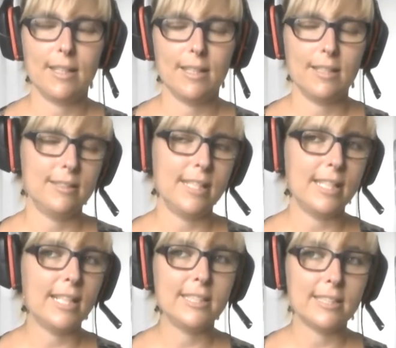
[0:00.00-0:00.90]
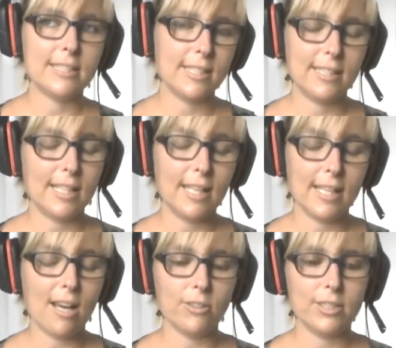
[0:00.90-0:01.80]
uh, they deleted the, the,
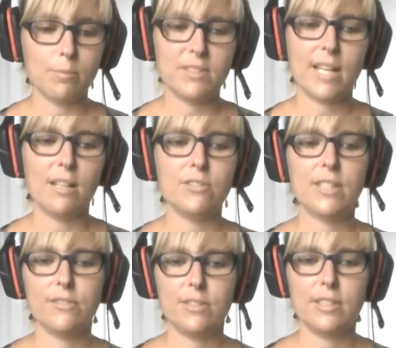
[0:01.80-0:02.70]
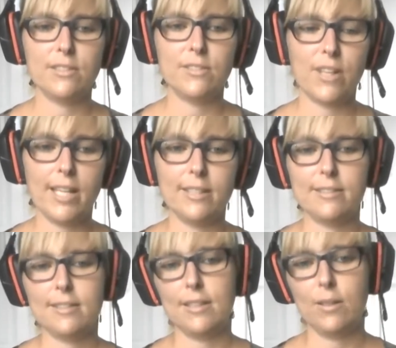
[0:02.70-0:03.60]
account themselves after this fight
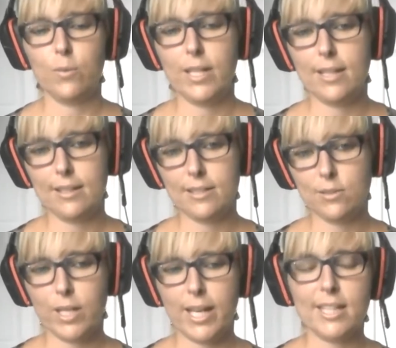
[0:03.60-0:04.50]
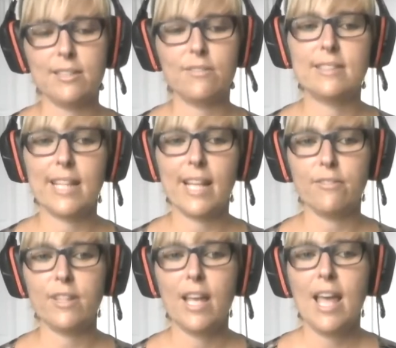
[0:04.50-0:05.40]
uh, when this one activist
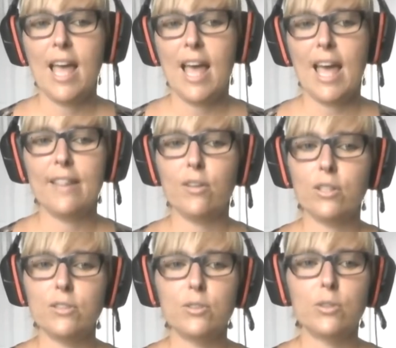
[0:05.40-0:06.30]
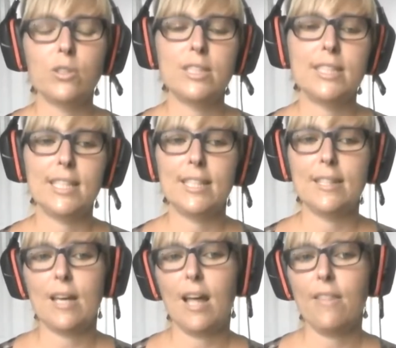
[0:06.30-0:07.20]
left. And also
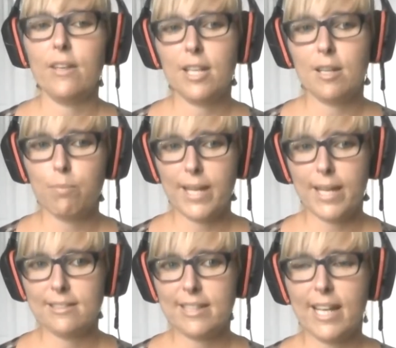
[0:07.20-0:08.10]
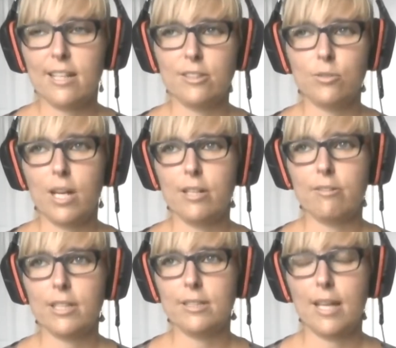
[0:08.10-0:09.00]
the other campaigns like
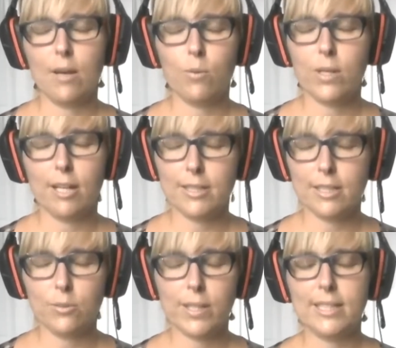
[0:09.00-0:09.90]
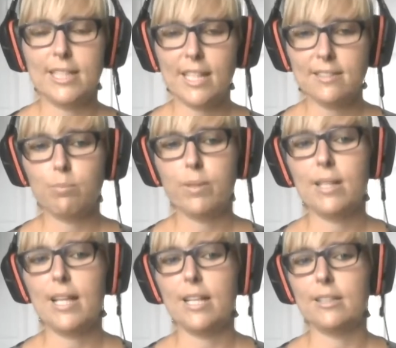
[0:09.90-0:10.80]
200, uh, 120
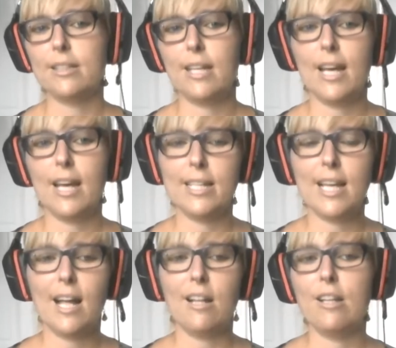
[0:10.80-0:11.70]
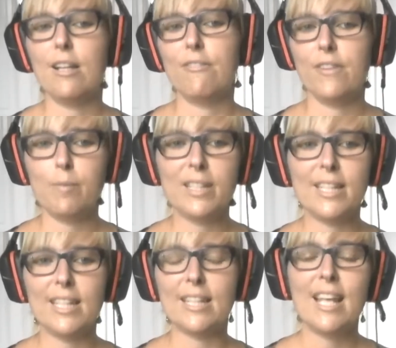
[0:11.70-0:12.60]
Decibel and uh, Radikal
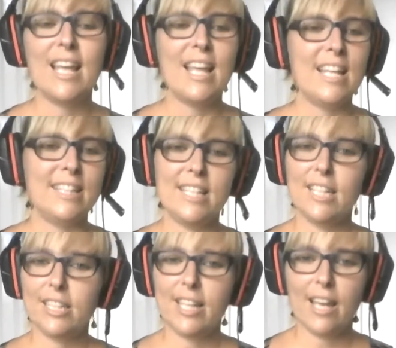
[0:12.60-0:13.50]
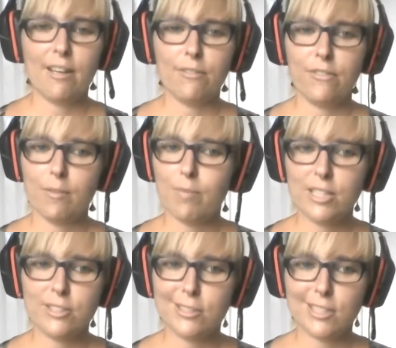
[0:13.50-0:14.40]
Feminin, did not have
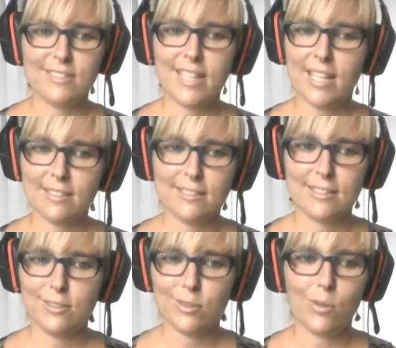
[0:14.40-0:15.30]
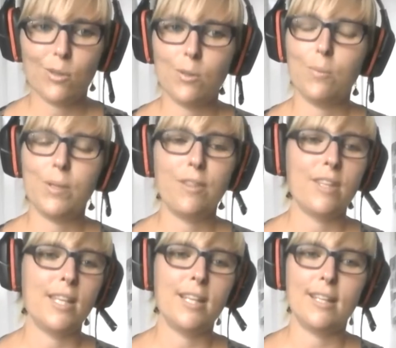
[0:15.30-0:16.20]
much success. So
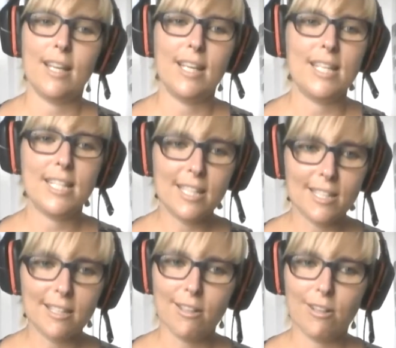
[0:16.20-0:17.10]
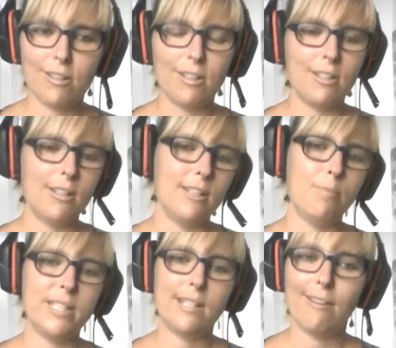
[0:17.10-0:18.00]
within a year or a
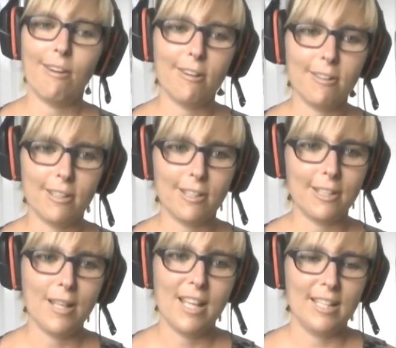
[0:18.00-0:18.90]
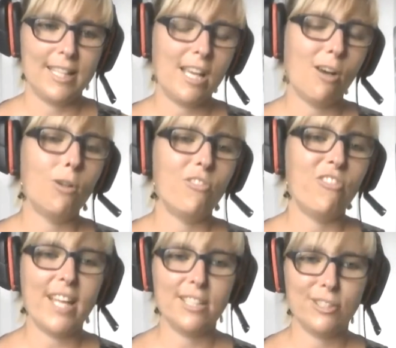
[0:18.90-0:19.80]
bit longer, they all
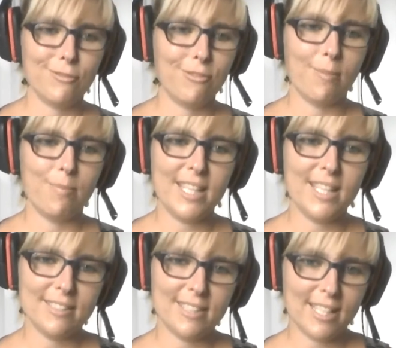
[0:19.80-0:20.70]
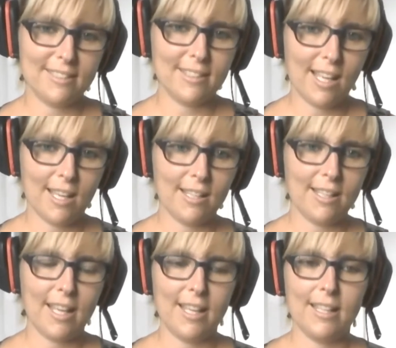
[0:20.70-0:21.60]
vanished from the internet
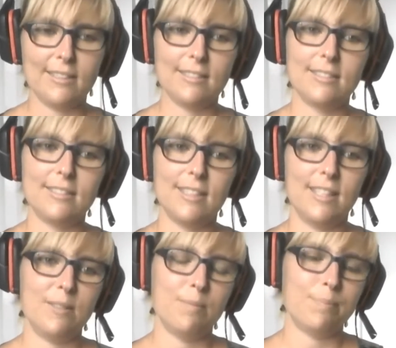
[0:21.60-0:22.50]
again, and um,